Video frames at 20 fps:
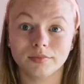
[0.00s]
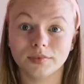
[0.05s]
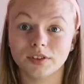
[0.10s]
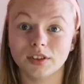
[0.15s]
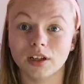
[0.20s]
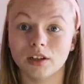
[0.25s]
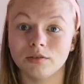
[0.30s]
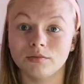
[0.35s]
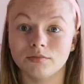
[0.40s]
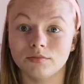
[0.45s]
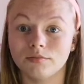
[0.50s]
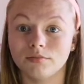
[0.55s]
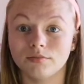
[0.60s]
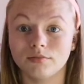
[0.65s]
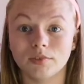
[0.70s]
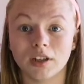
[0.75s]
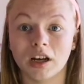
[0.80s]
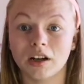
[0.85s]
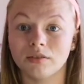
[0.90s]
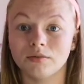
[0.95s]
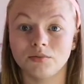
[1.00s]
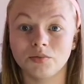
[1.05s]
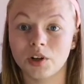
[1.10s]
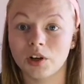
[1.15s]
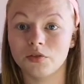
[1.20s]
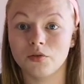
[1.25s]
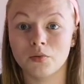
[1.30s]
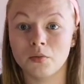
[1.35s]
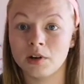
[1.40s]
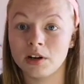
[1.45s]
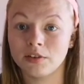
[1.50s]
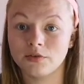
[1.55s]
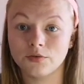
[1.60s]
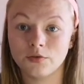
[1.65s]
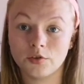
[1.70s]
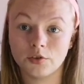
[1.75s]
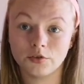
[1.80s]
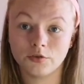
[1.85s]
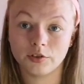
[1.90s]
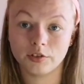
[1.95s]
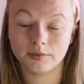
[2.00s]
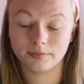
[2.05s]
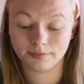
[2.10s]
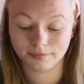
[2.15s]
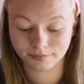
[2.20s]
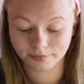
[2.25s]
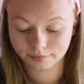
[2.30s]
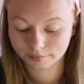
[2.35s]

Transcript: So no, not from a different country.